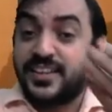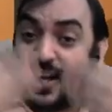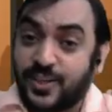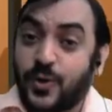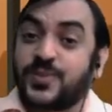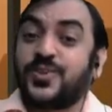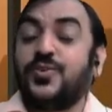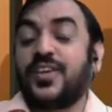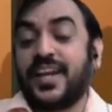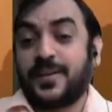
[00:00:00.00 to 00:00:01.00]
that also
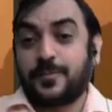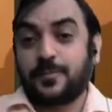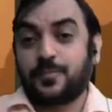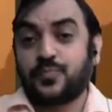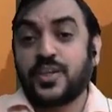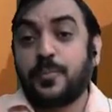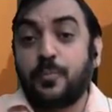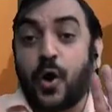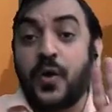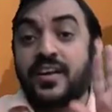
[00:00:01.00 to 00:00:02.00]
you get. Bond